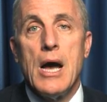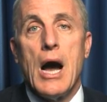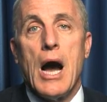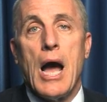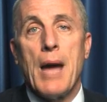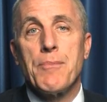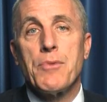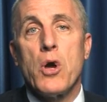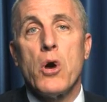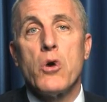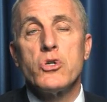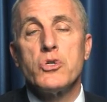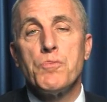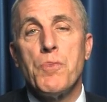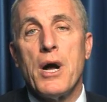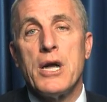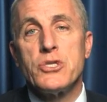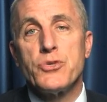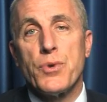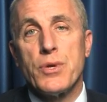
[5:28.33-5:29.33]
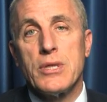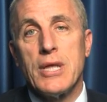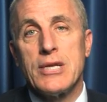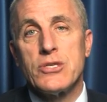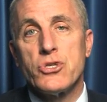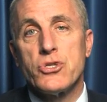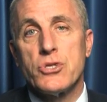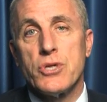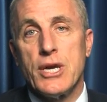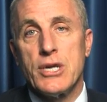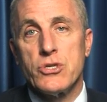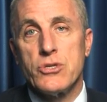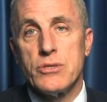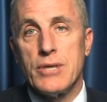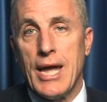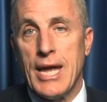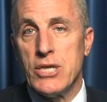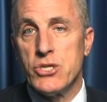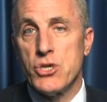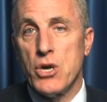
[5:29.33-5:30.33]
I'm co-sponsoring legislation,
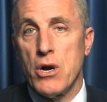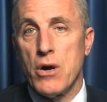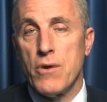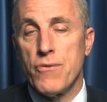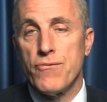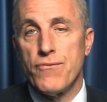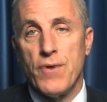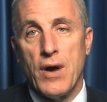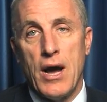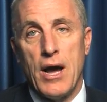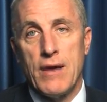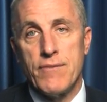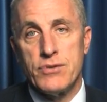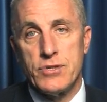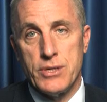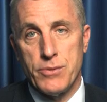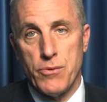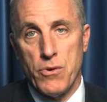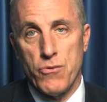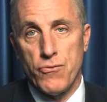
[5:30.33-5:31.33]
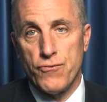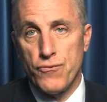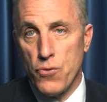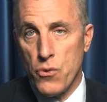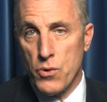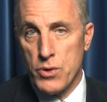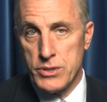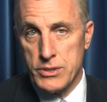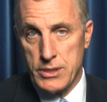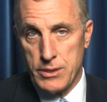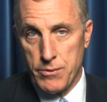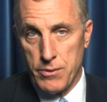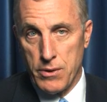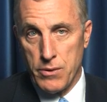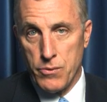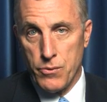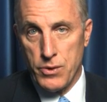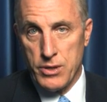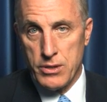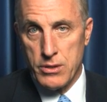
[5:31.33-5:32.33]
H.R. 5040,
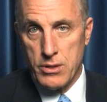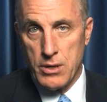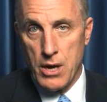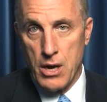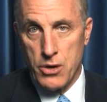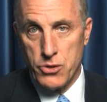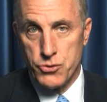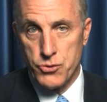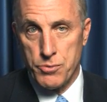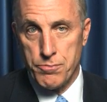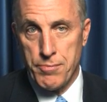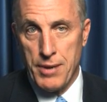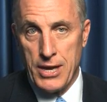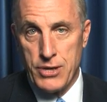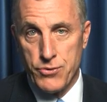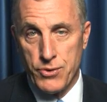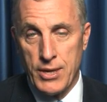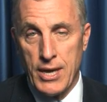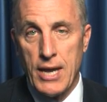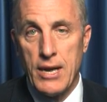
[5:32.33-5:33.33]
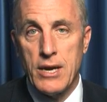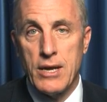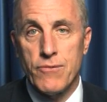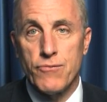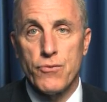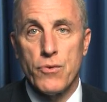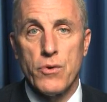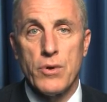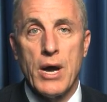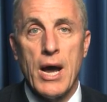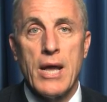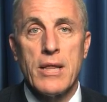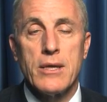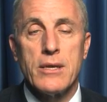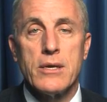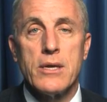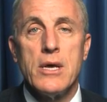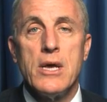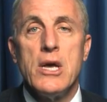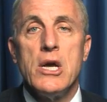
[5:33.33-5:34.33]
with Congressman Patrick Kennedy of Rhode
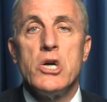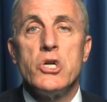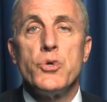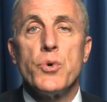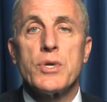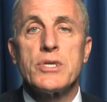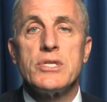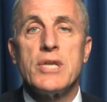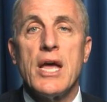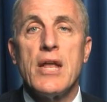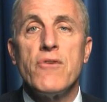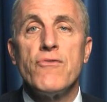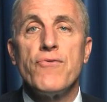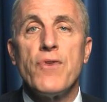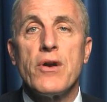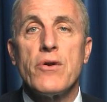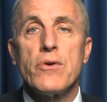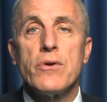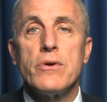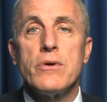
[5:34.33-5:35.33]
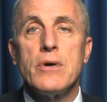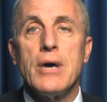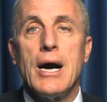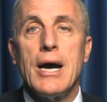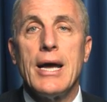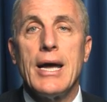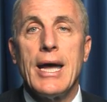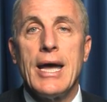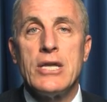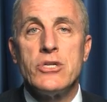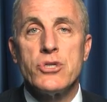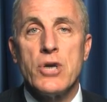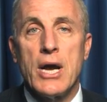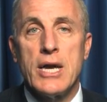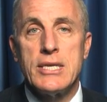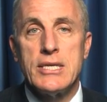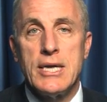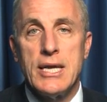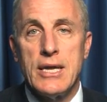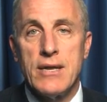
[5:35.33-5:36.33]
Island, to extend federal
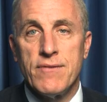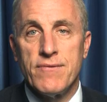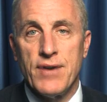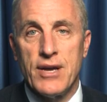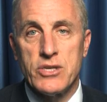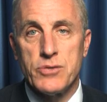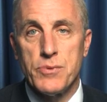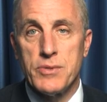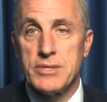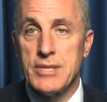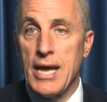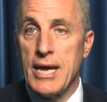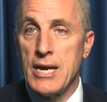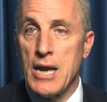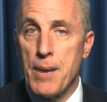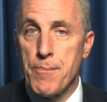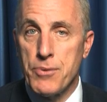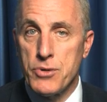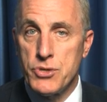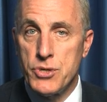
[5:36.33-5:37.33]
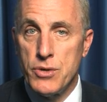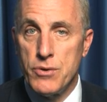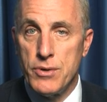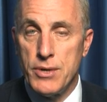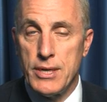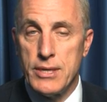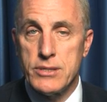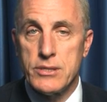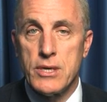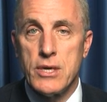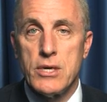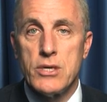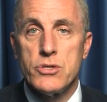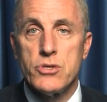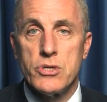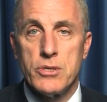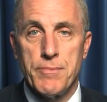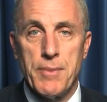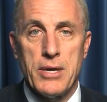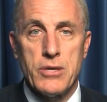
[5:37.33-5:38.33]
HIT investments and opportunities
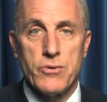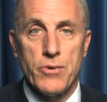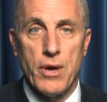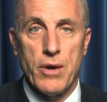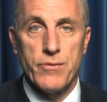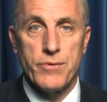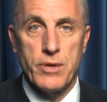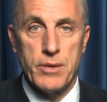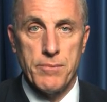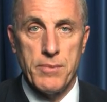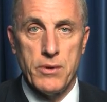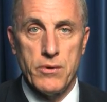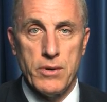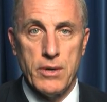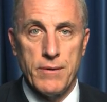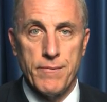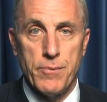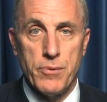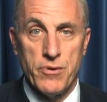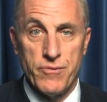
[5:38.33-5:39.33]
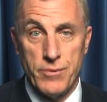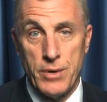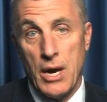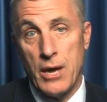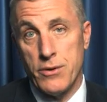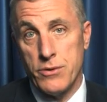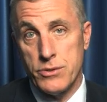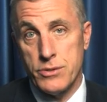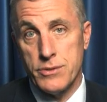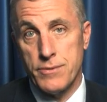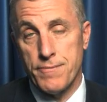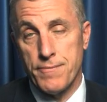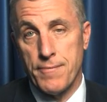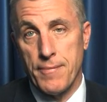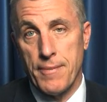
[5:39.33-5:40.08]
to the mental health community of providers.